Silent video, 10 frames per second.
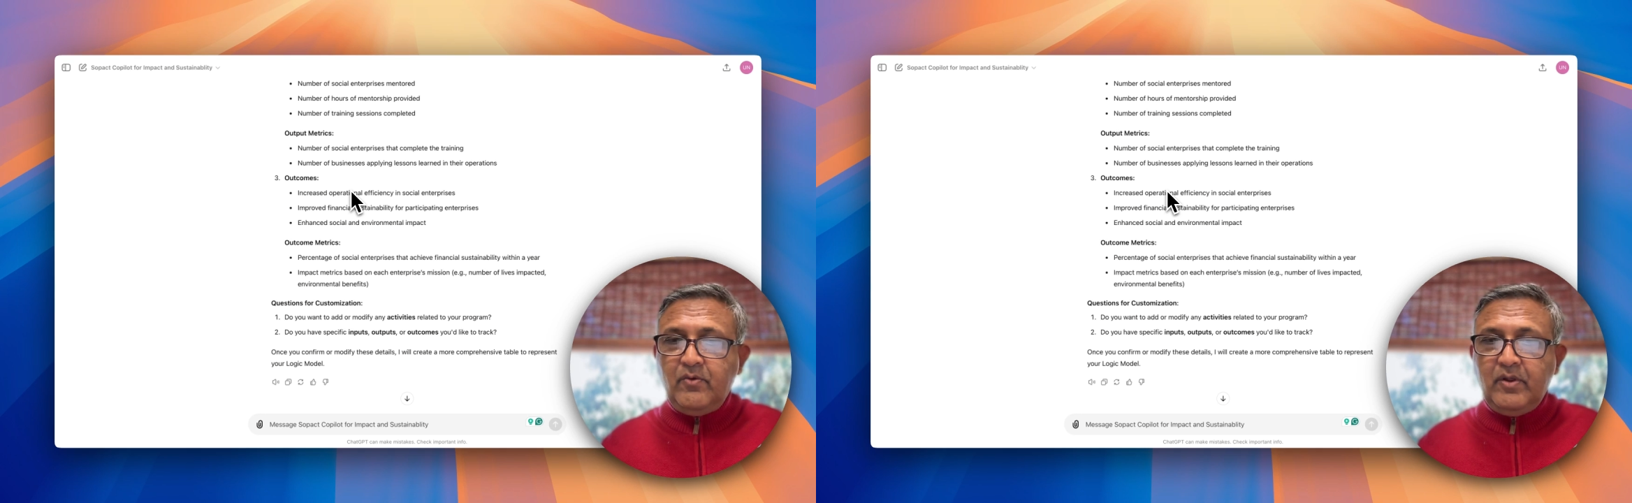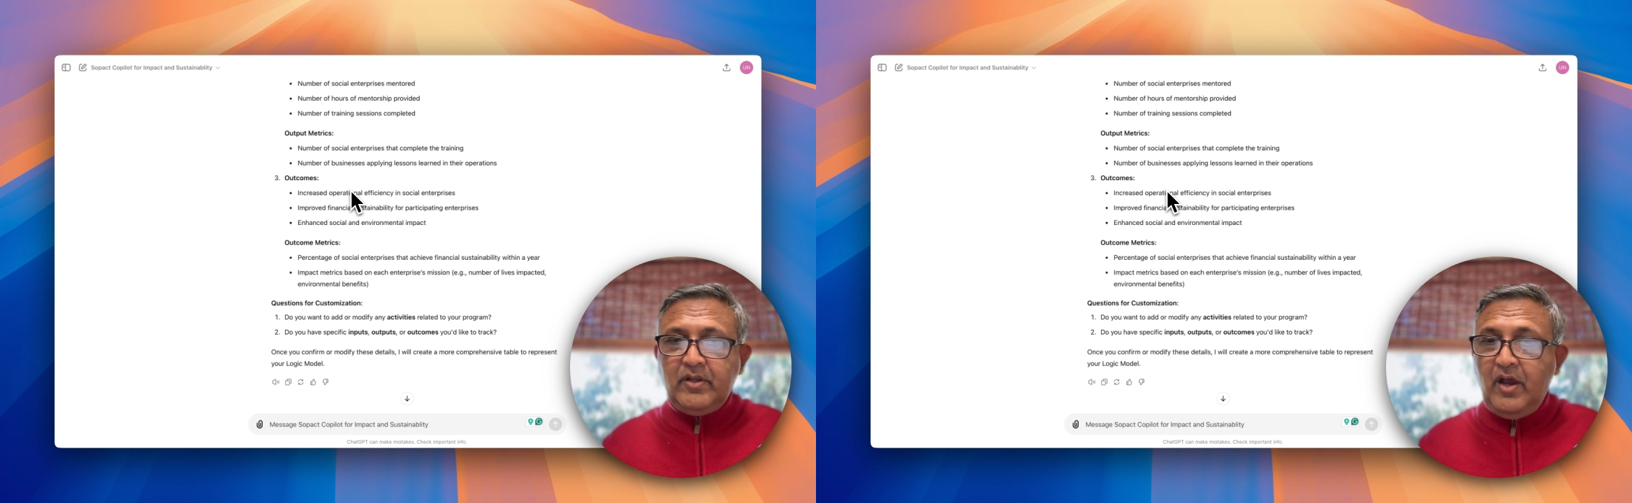
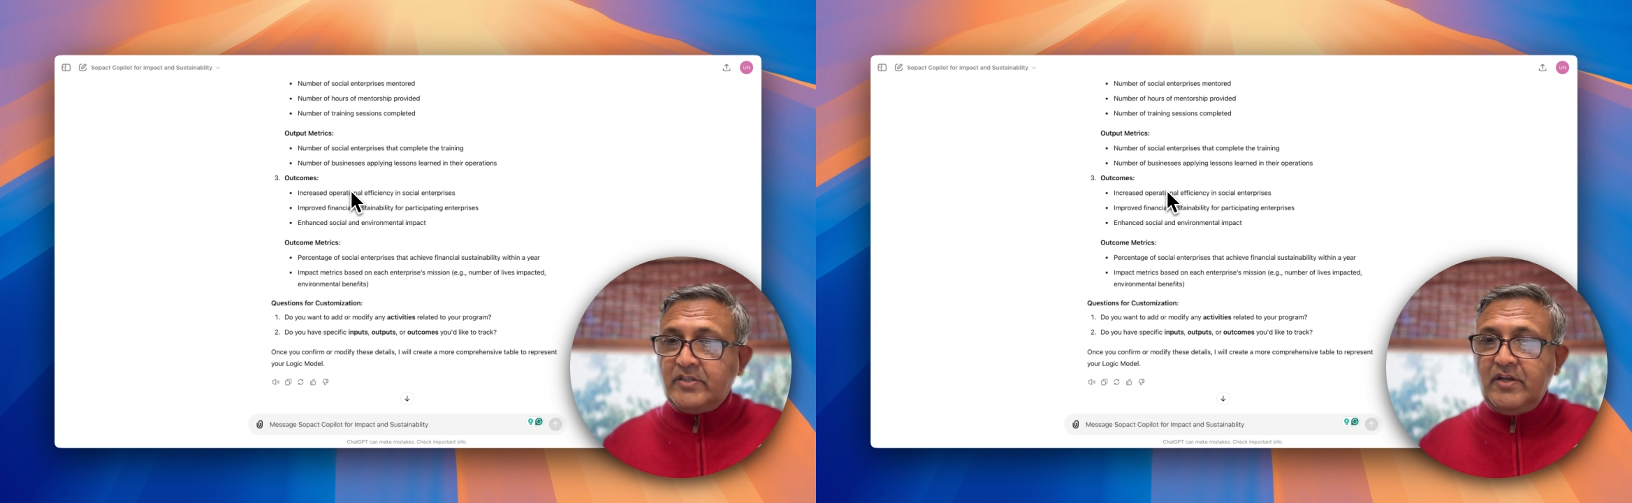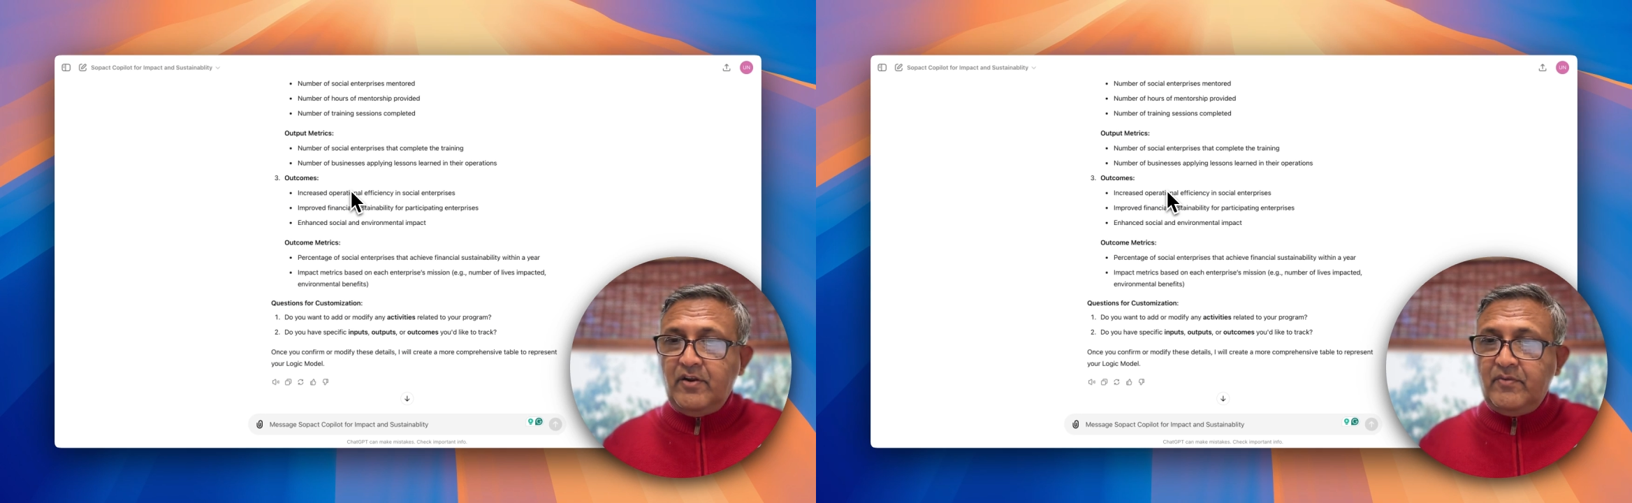Google
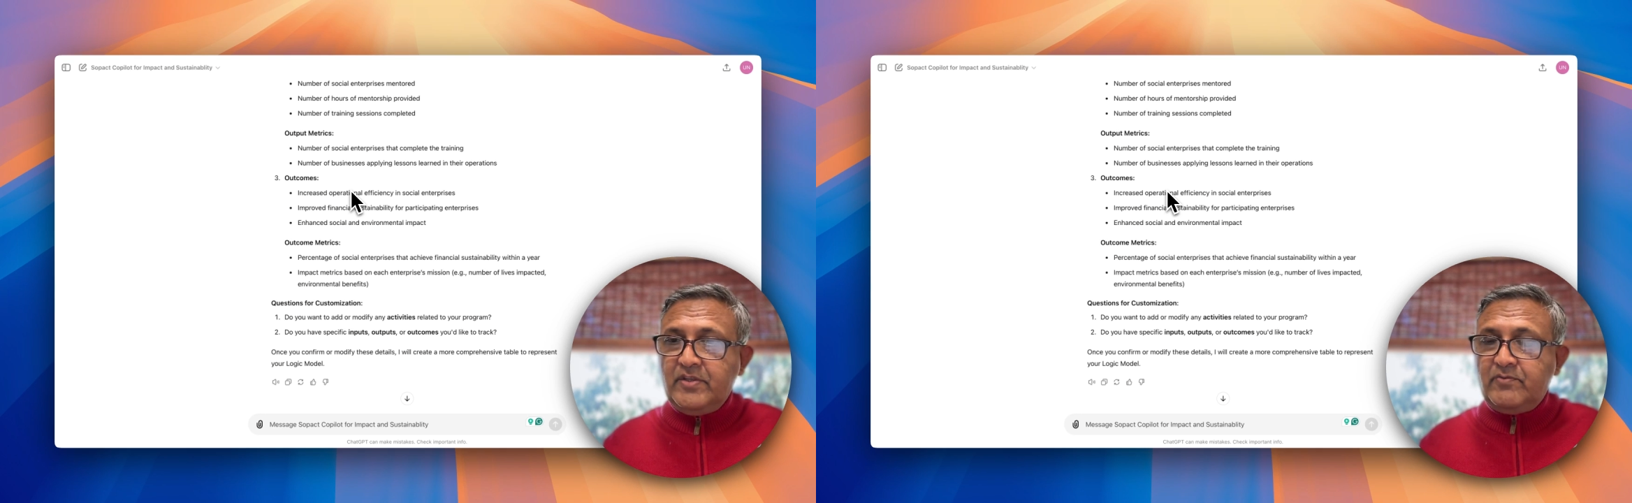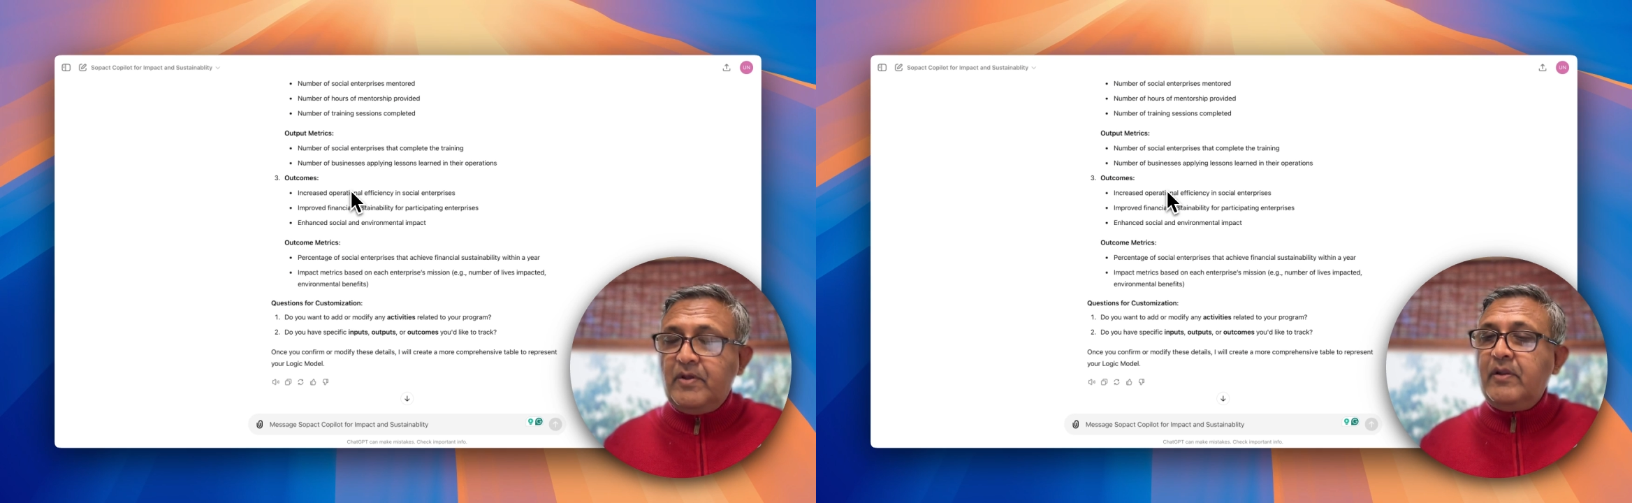Docs out of
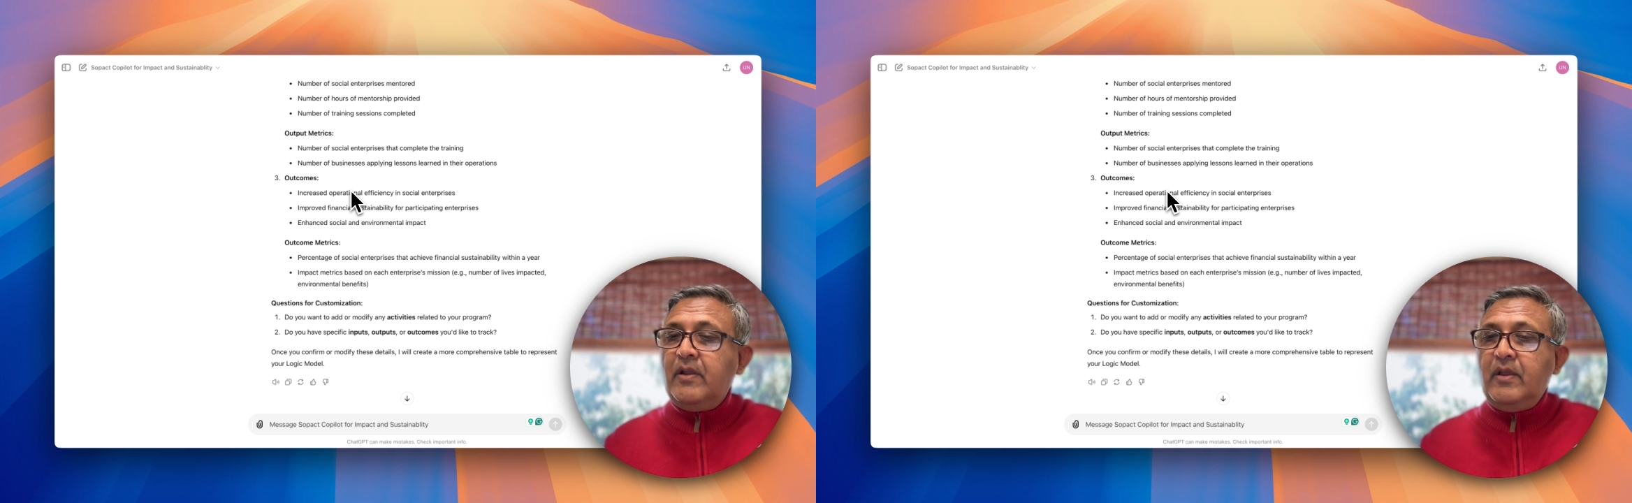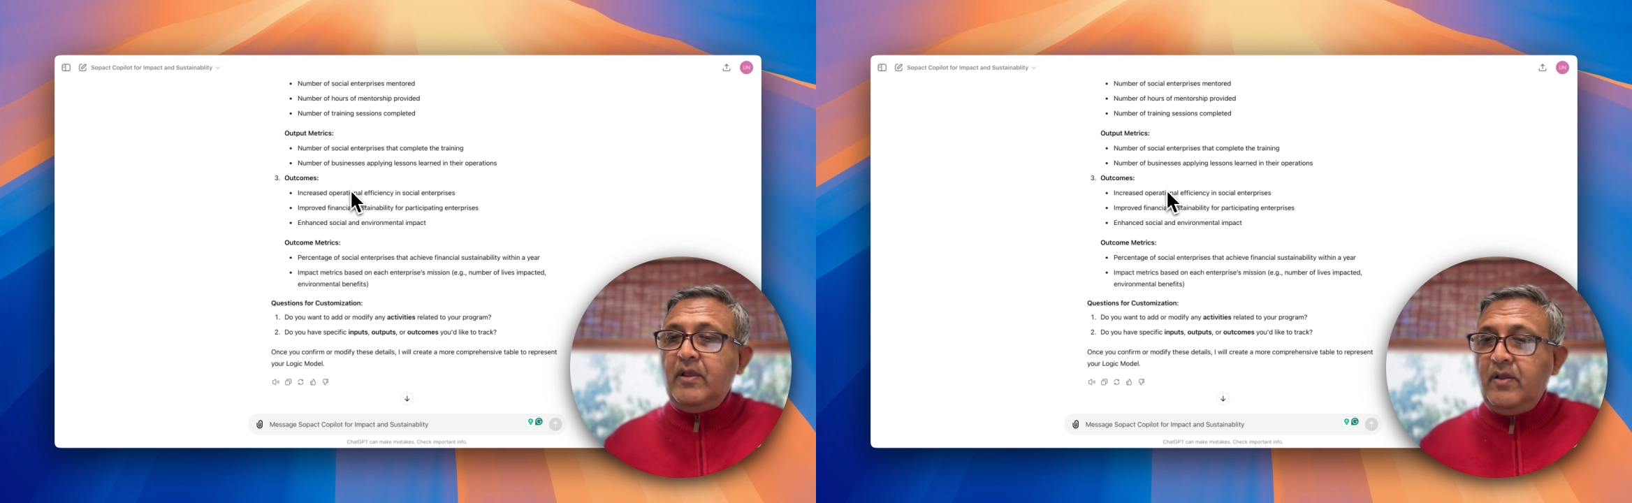this one,